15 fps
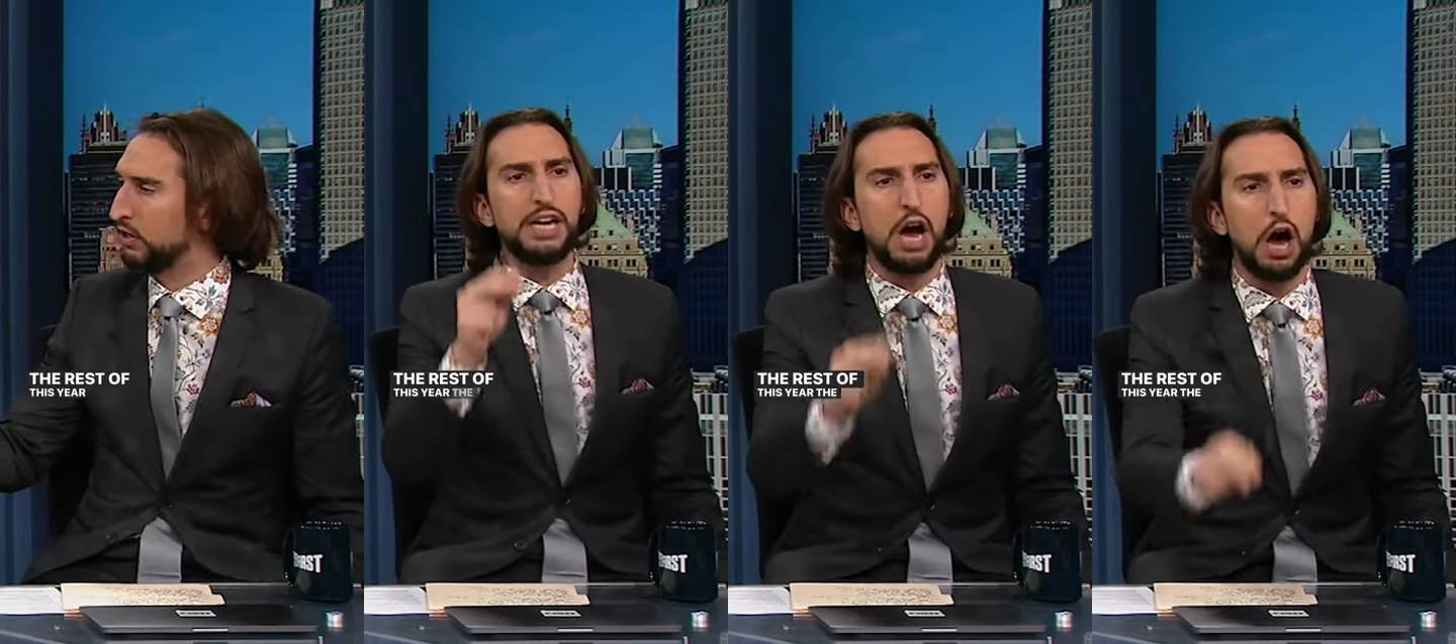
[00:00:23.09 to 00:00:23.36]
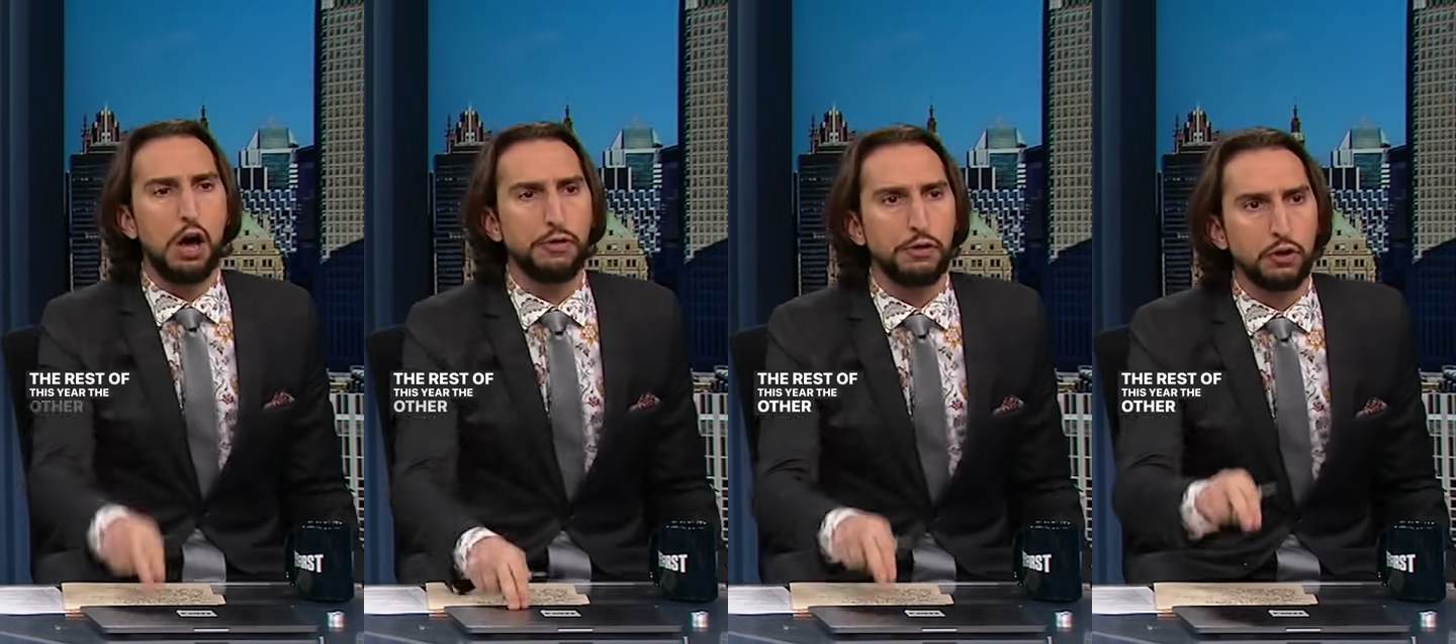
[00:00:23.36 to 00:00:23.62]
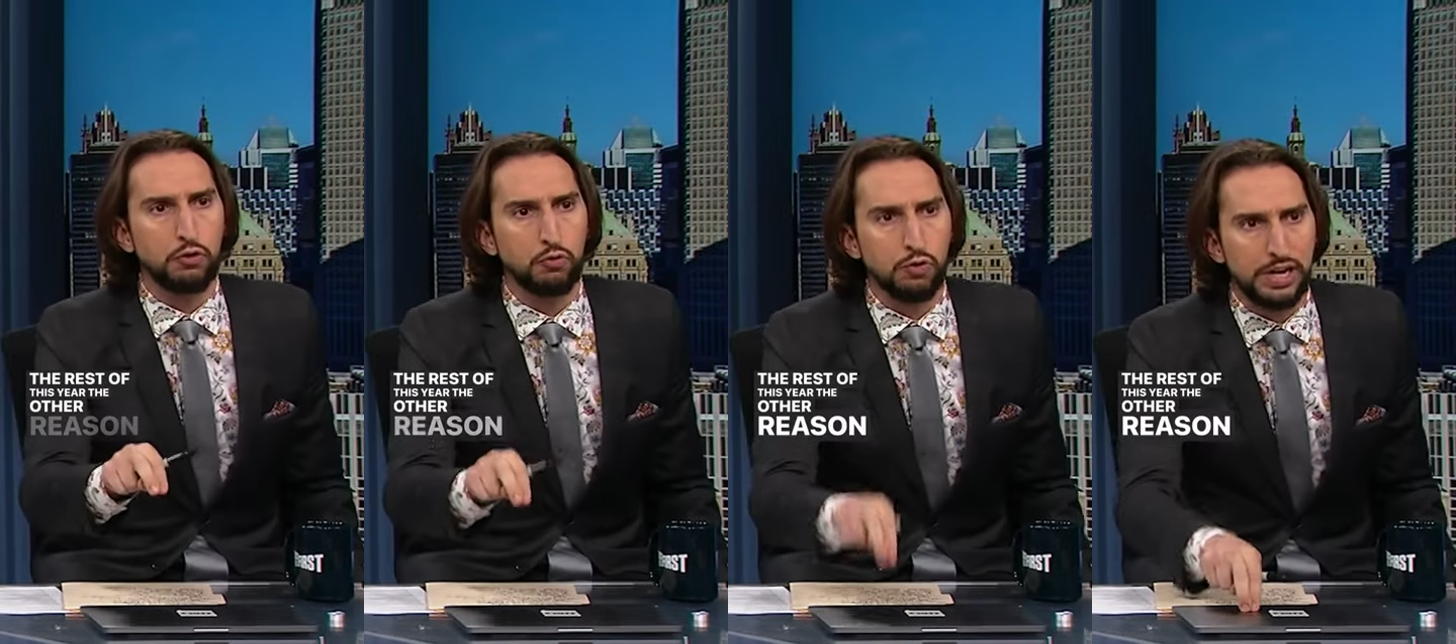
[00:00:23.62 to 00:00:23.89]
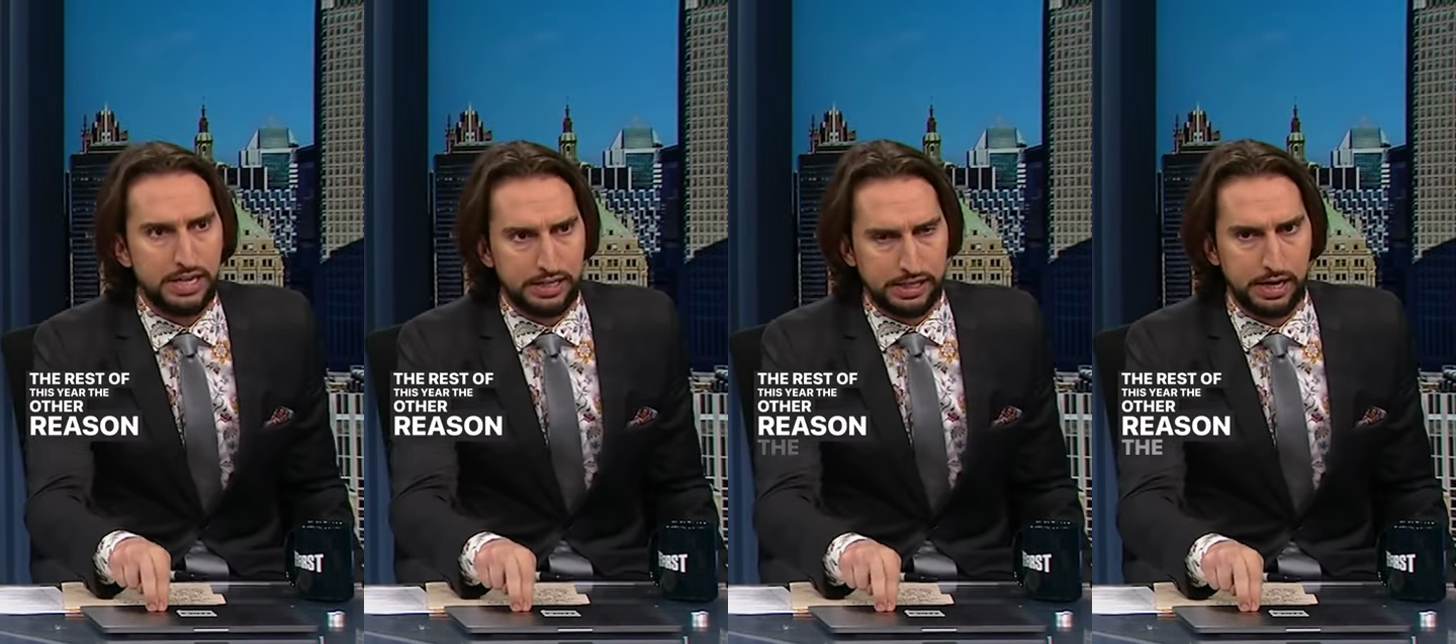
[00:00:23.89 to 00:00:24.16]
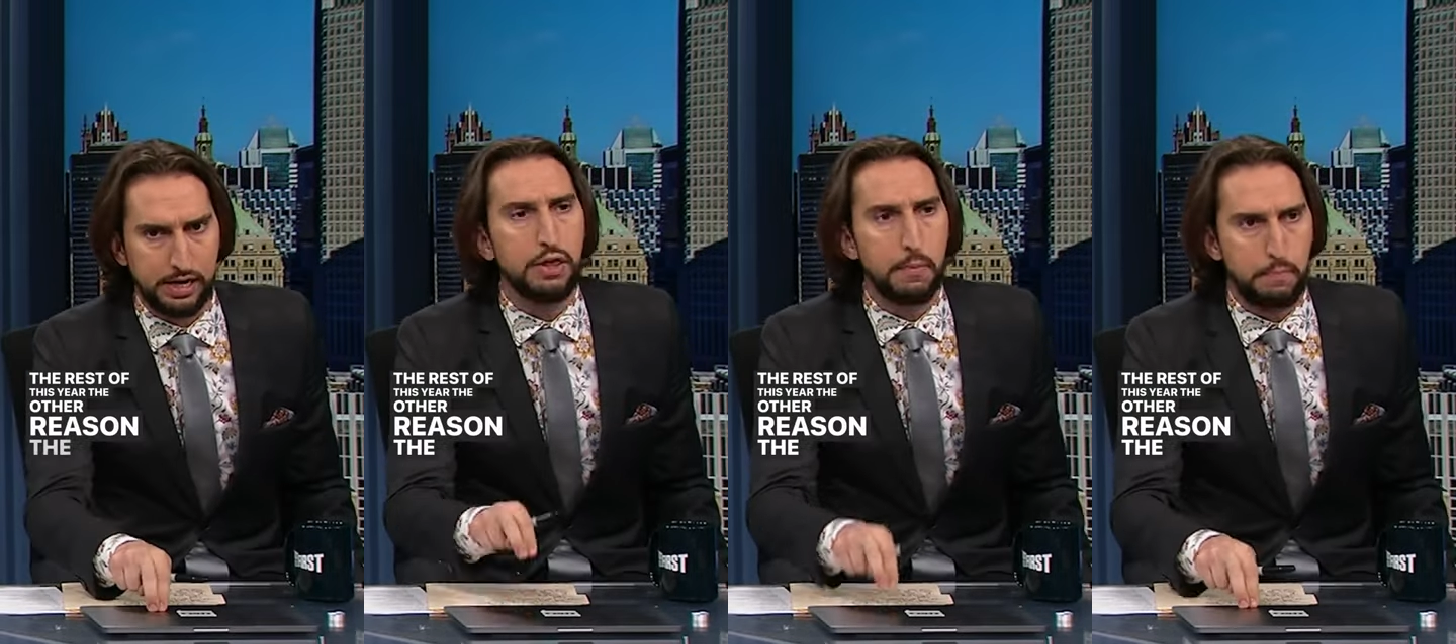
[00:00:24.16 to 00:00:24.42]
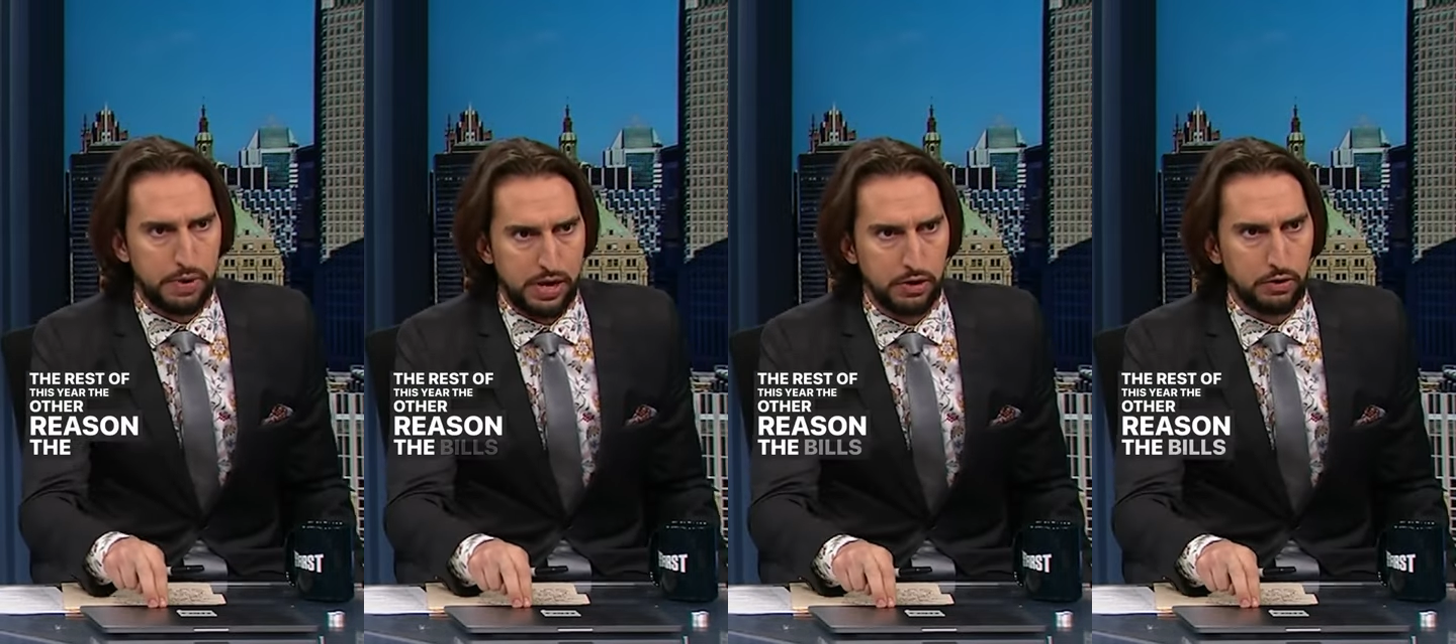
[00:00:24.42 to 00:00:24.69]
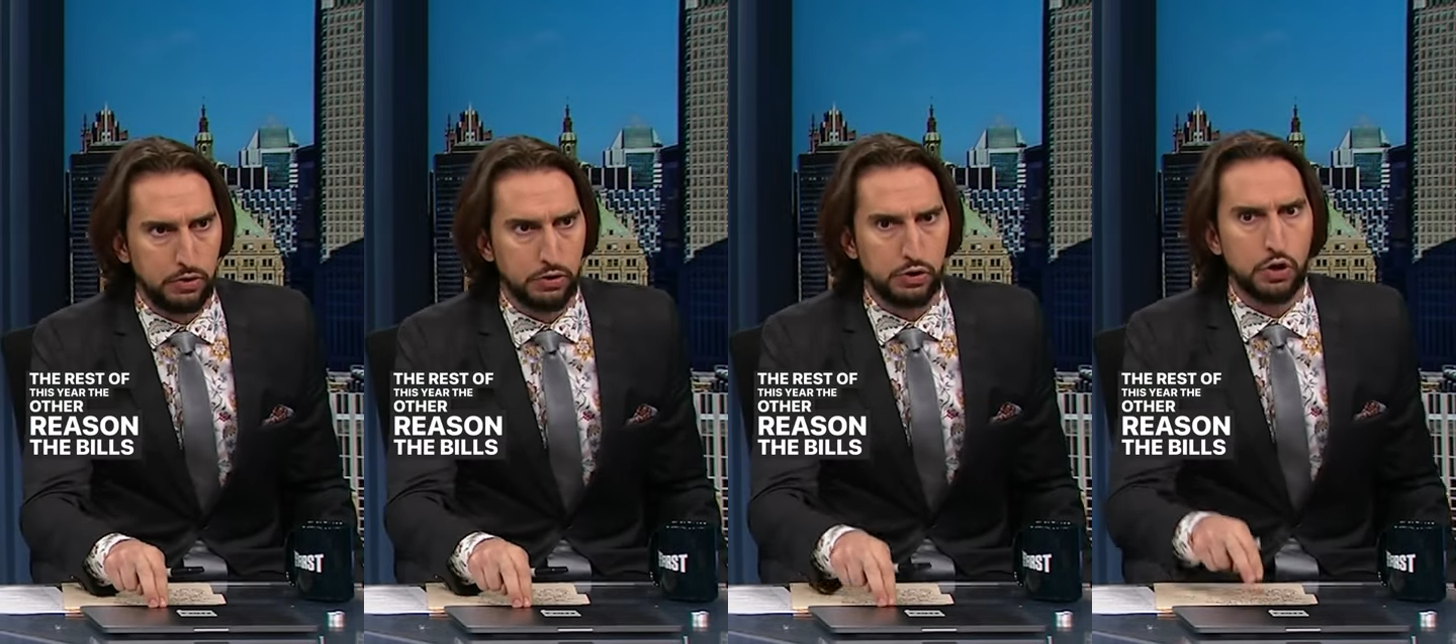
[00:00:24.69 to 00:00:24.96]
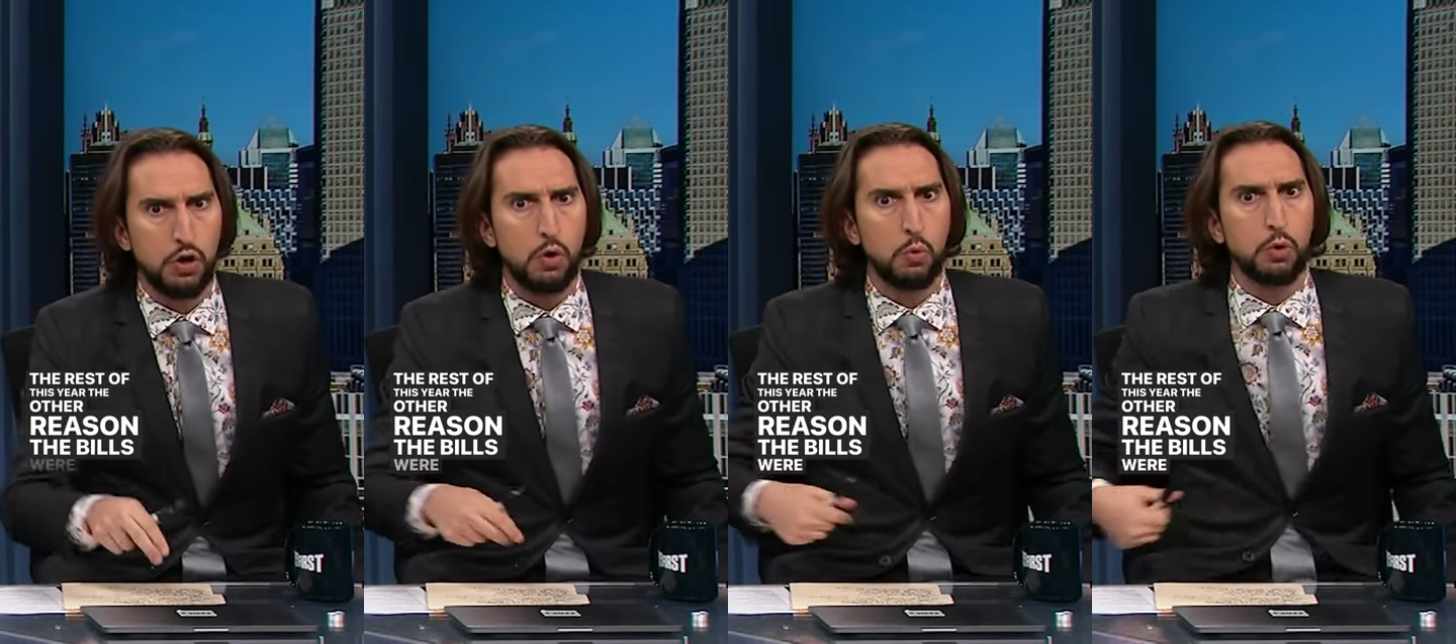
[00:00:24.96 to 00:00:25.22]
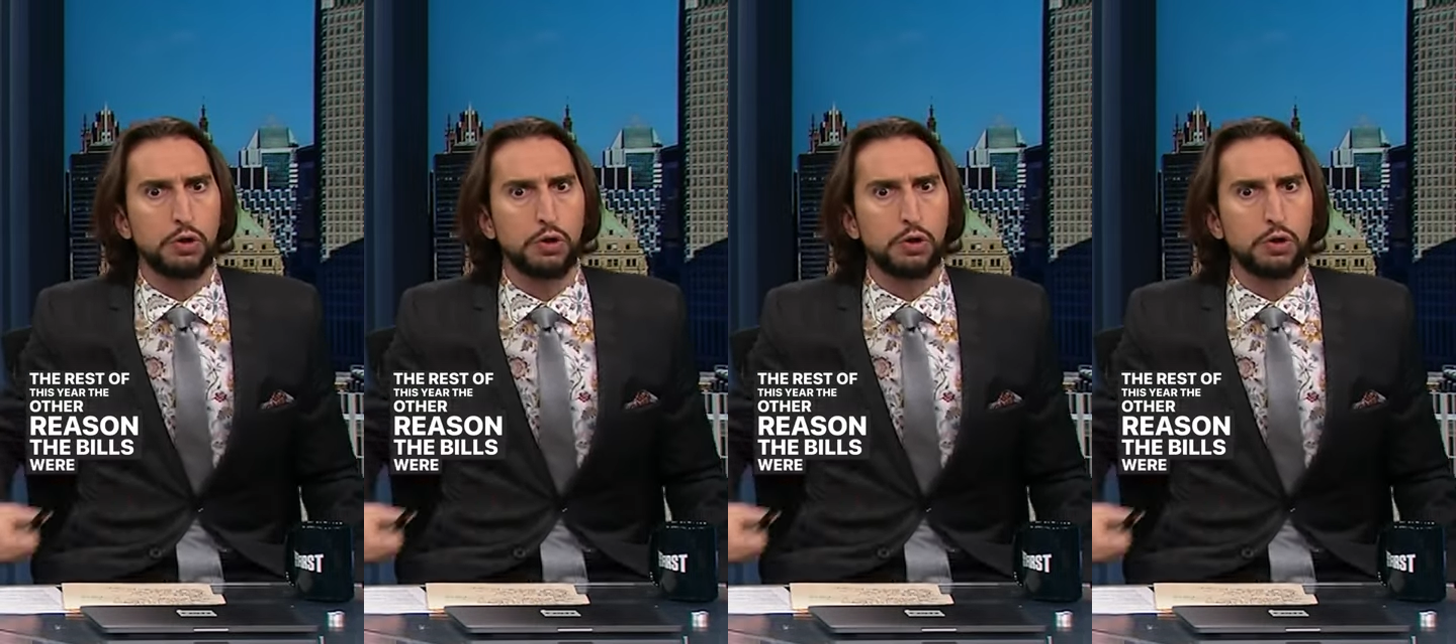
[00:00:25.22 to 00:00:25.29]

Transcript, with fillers: The other reason the Bills